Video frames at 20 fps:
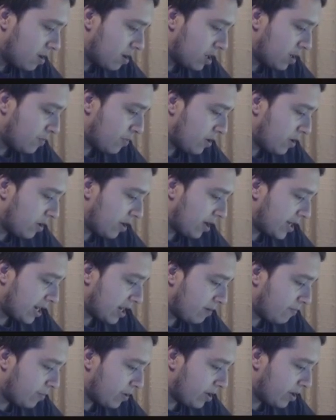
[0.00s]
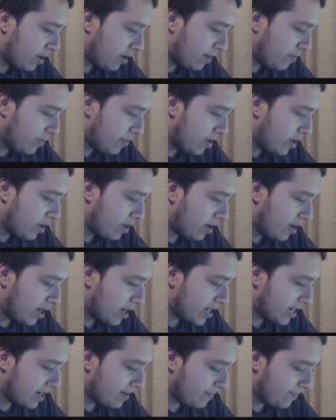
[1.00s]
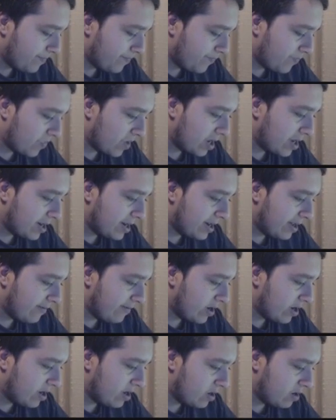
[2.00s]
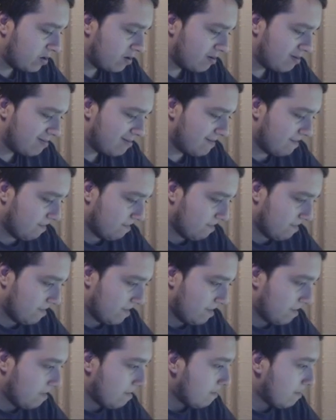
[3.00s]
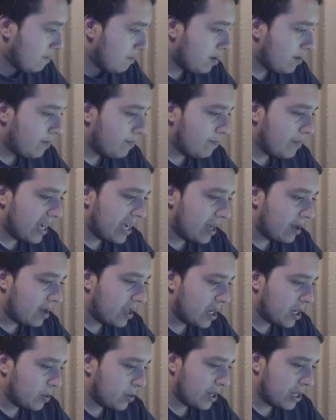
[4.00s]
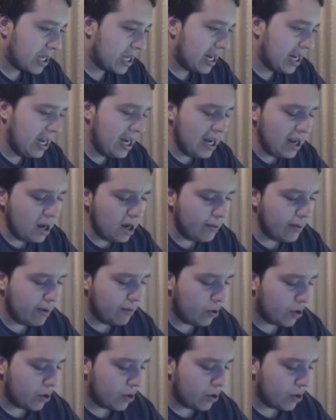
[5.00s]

Put a knight down, put a knight. You never know. Mate, this one's a little bit more